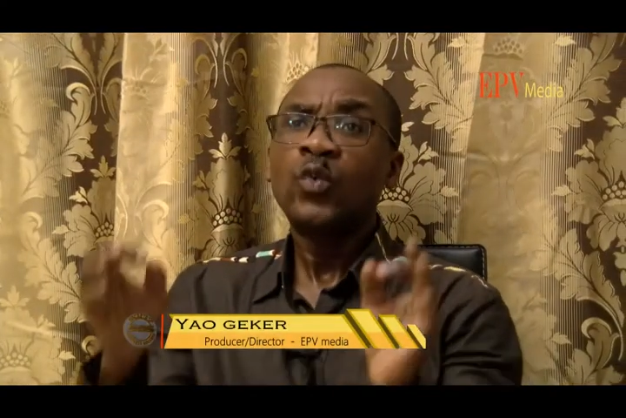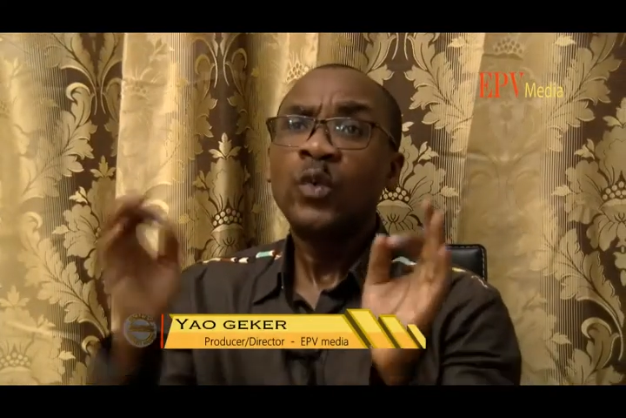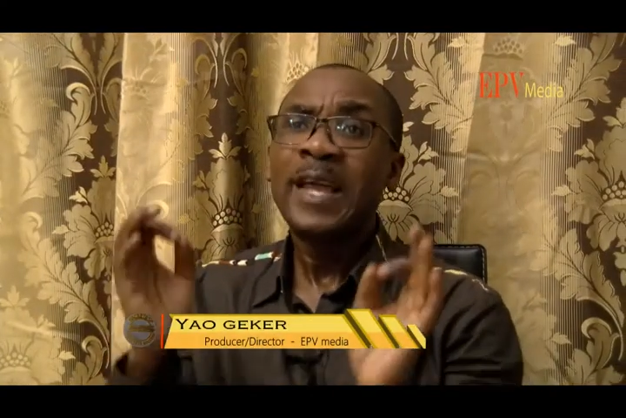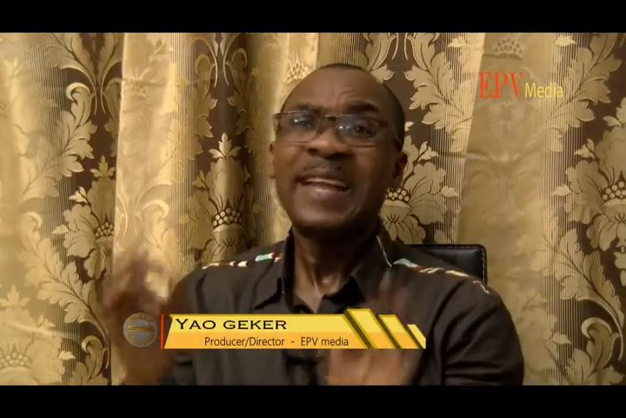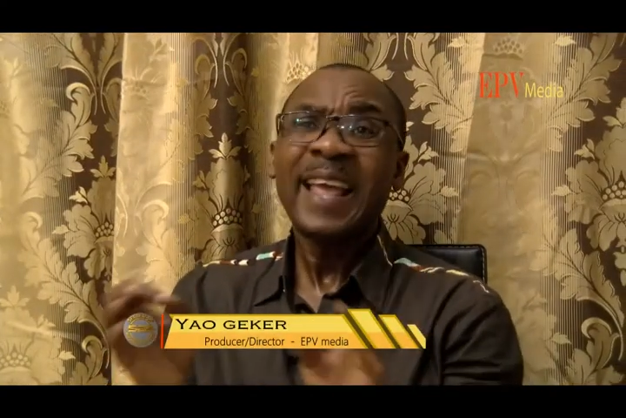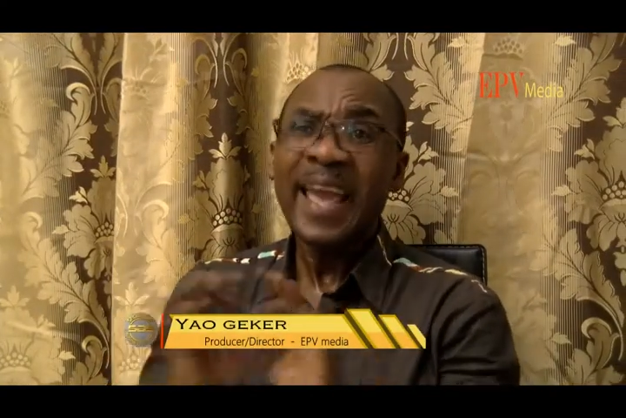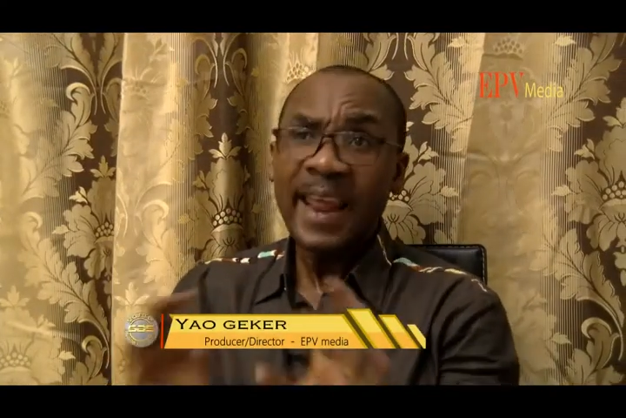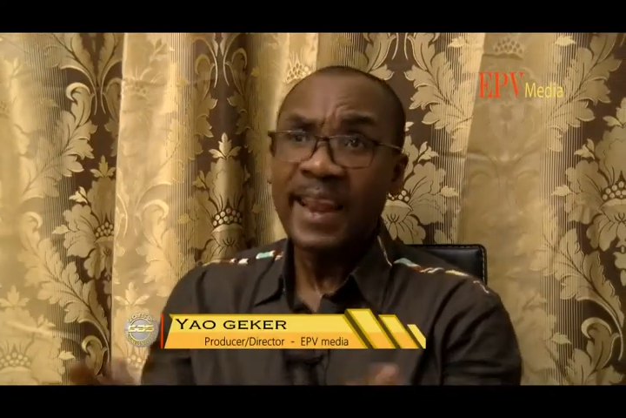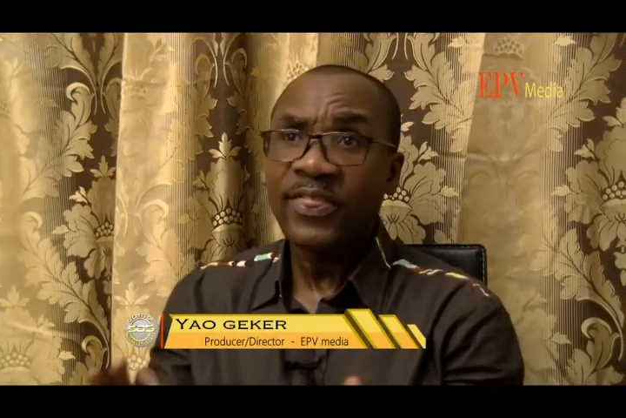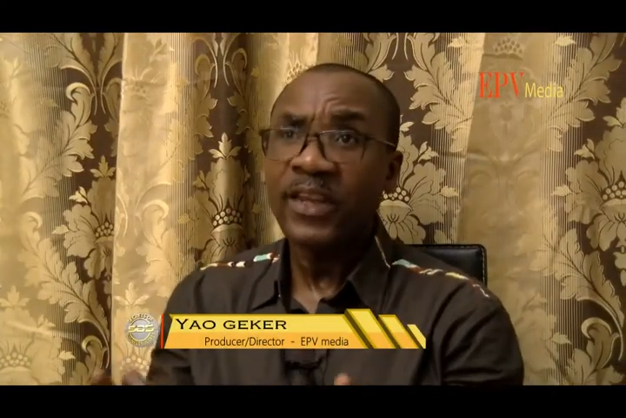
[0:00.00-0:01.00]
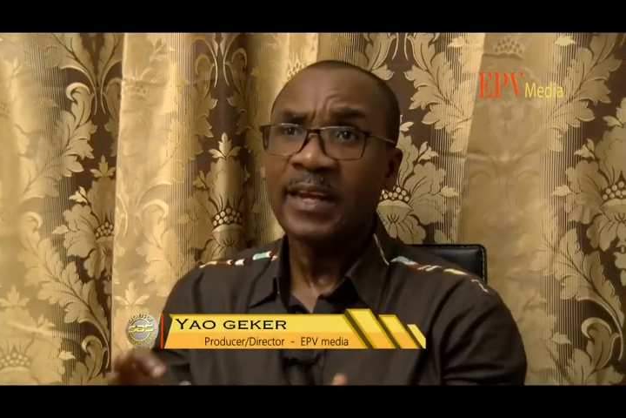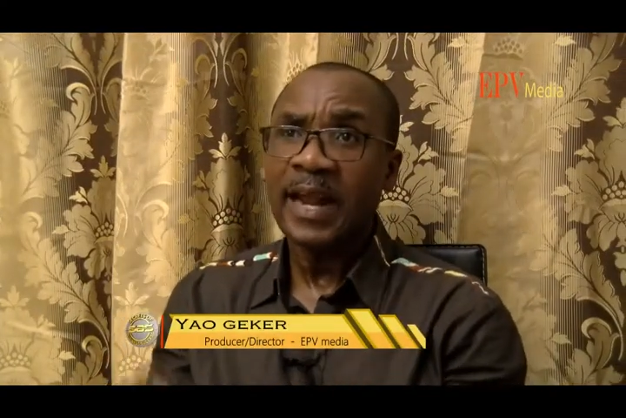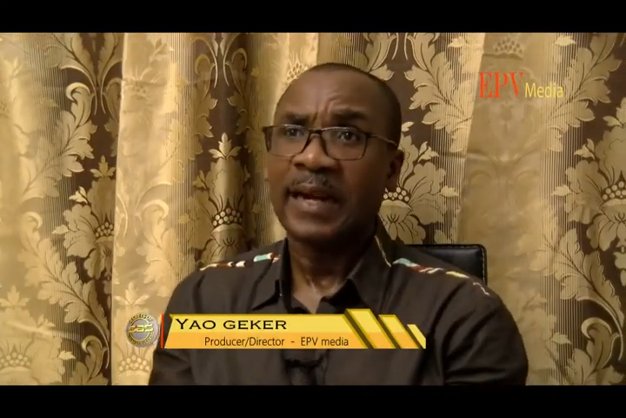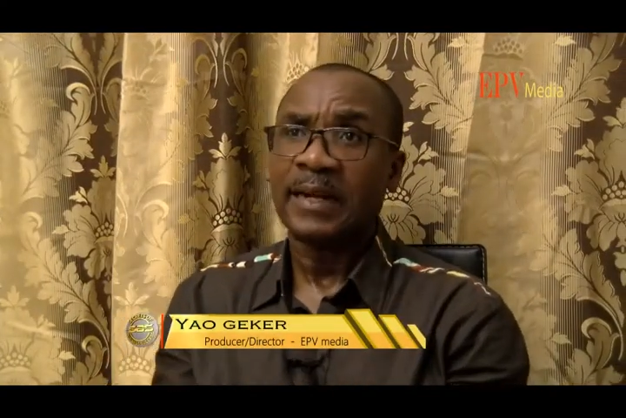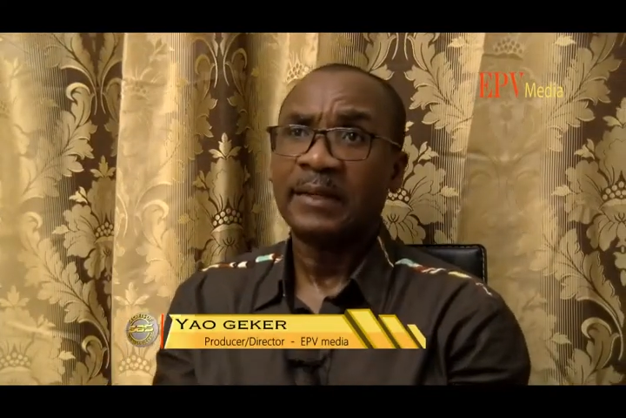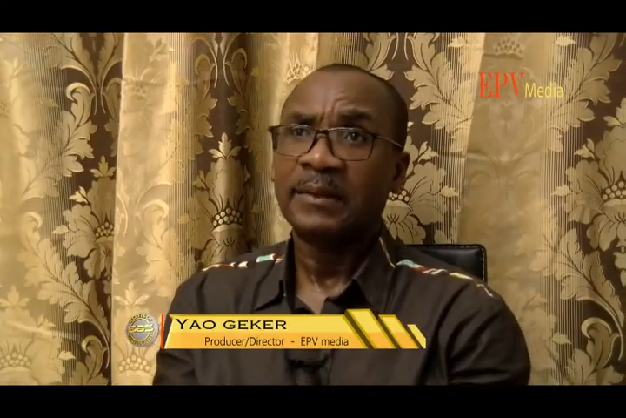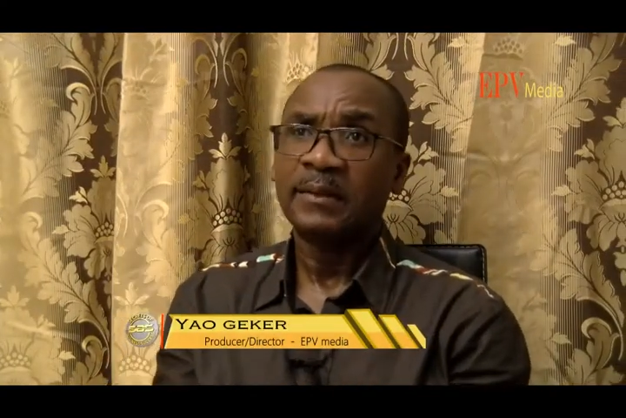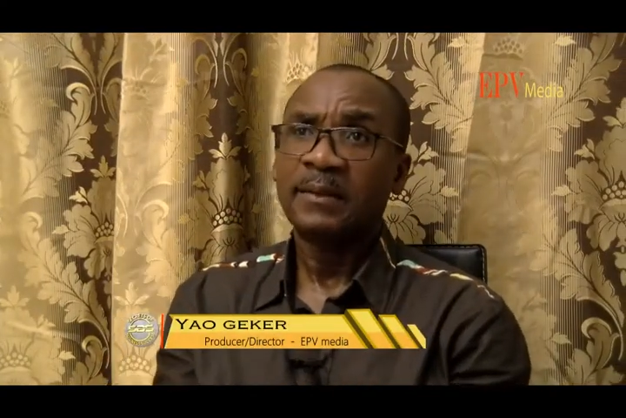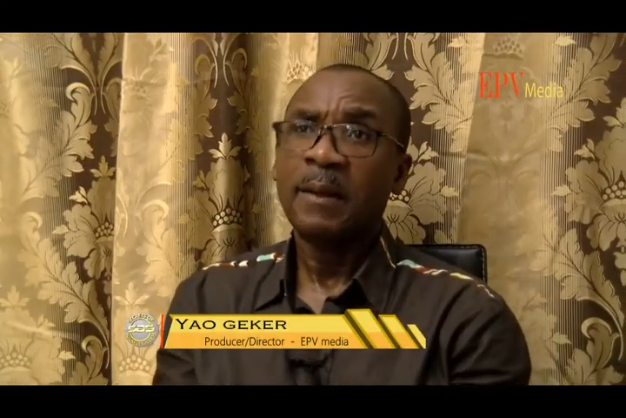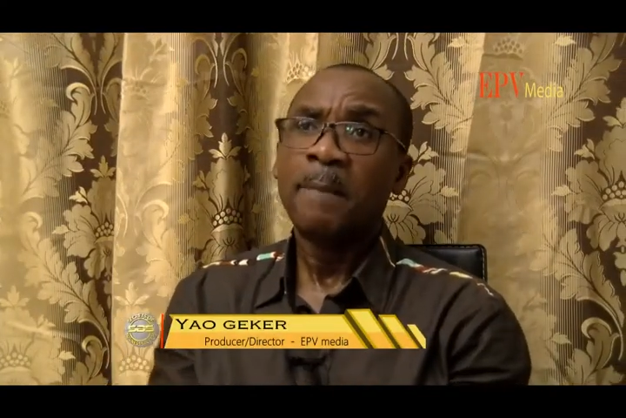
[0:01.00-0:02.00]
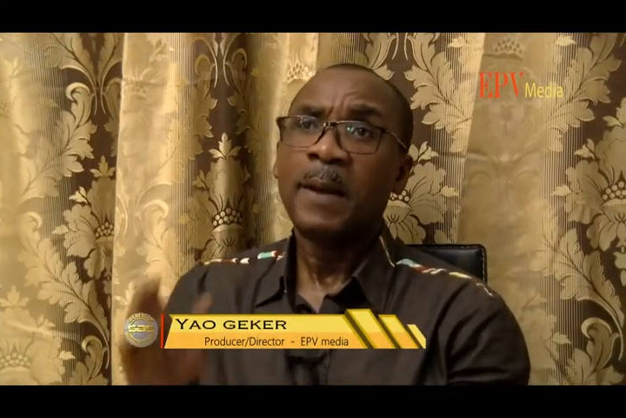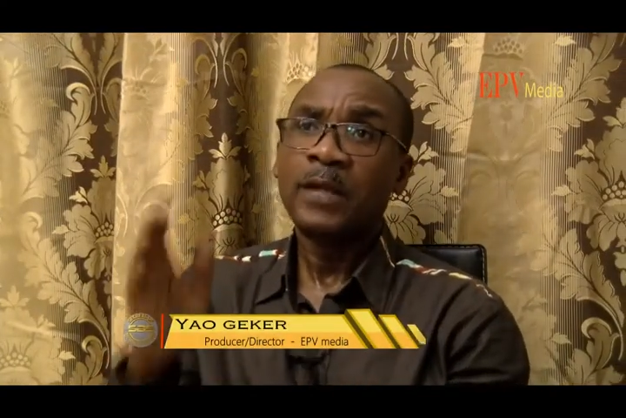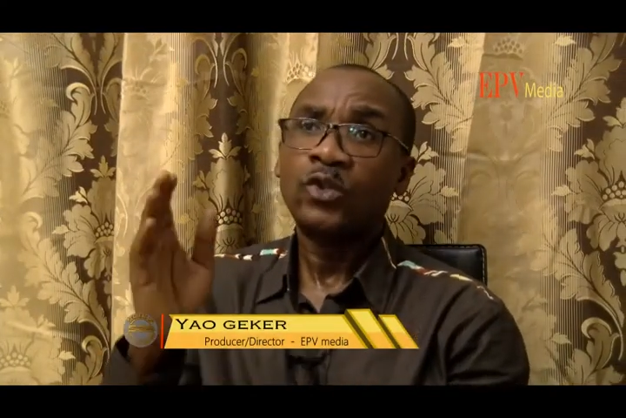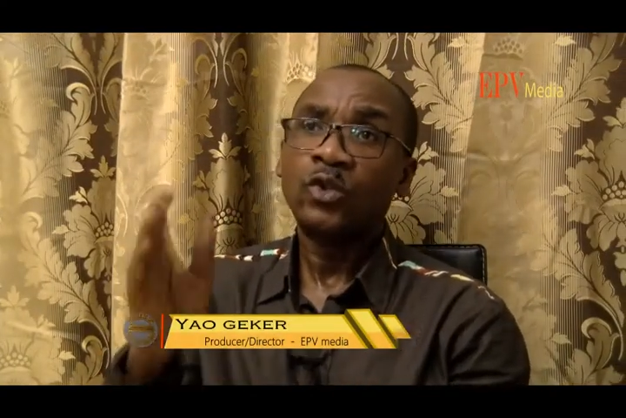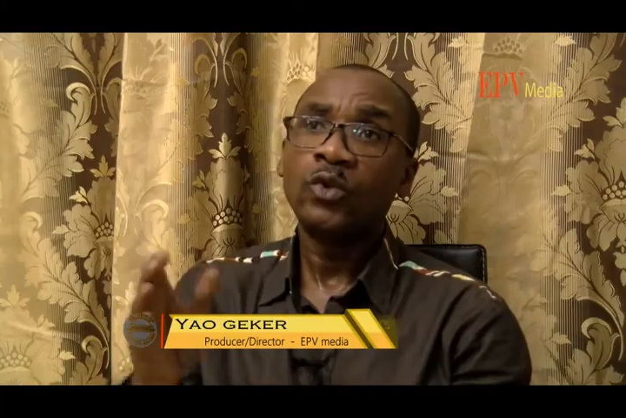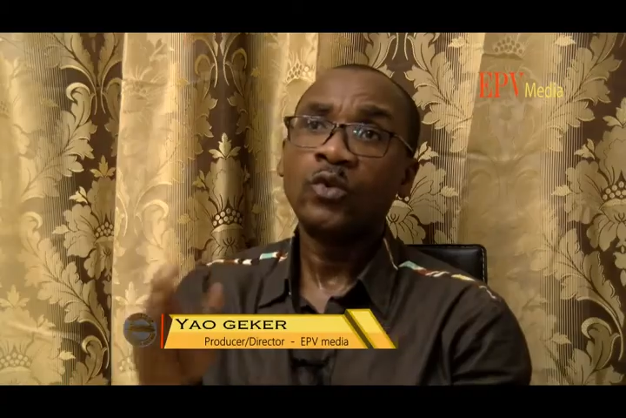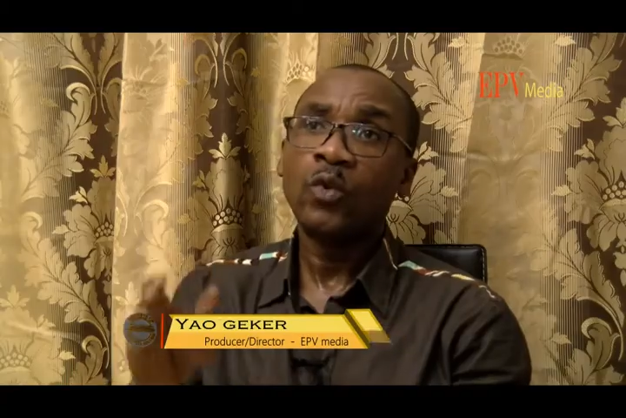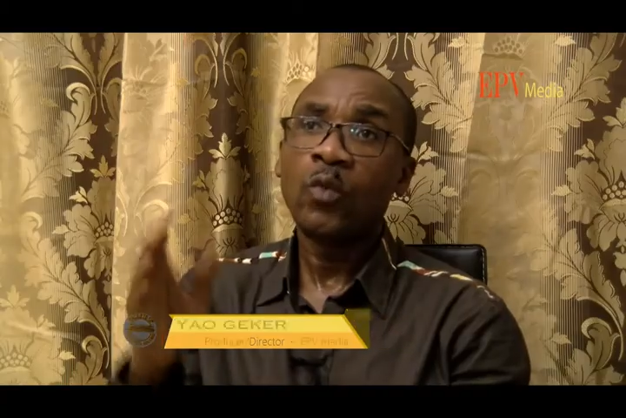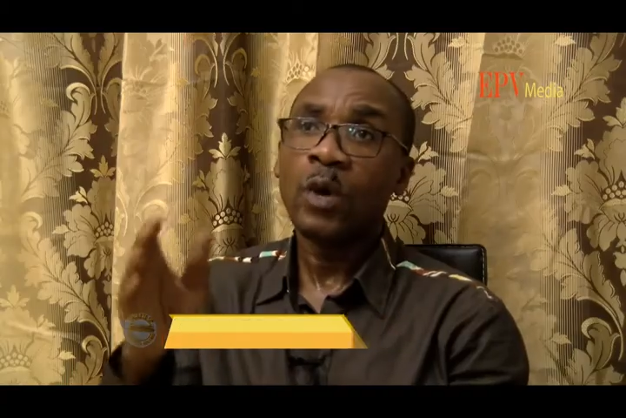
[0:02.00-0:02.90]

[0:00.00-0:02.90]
to get anything done by showing you